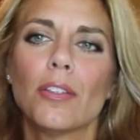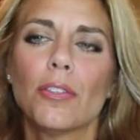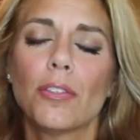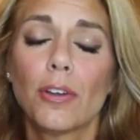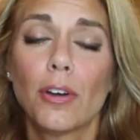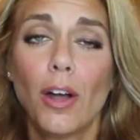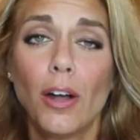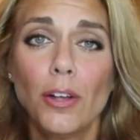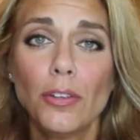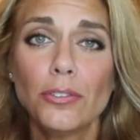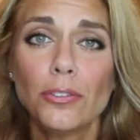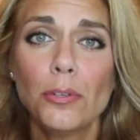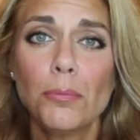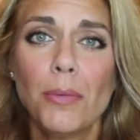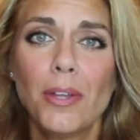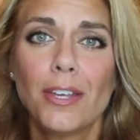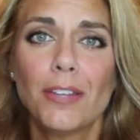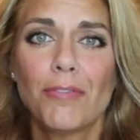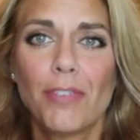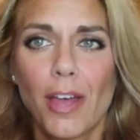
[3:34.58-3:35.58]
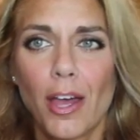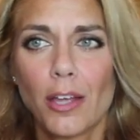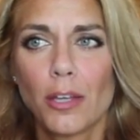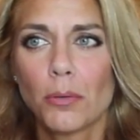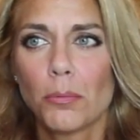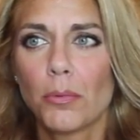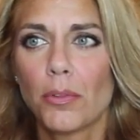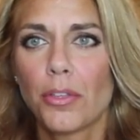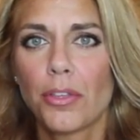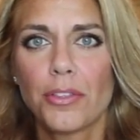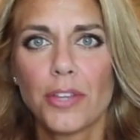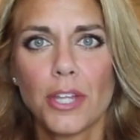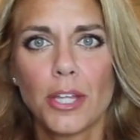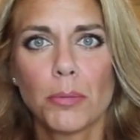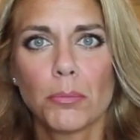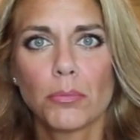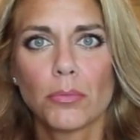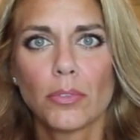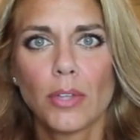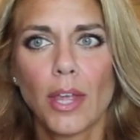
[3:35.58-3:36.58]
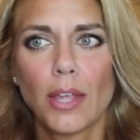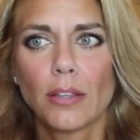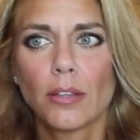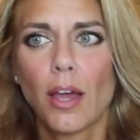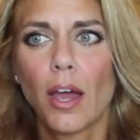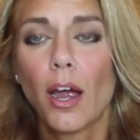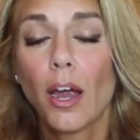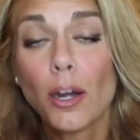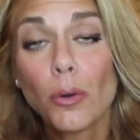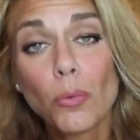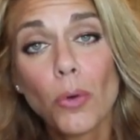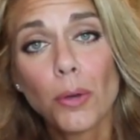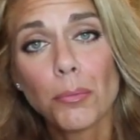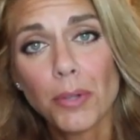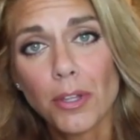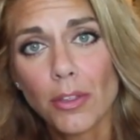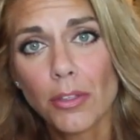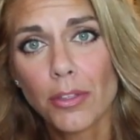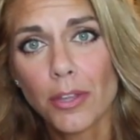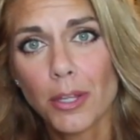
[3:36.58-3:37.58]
there are also many valuable themes and heartwarming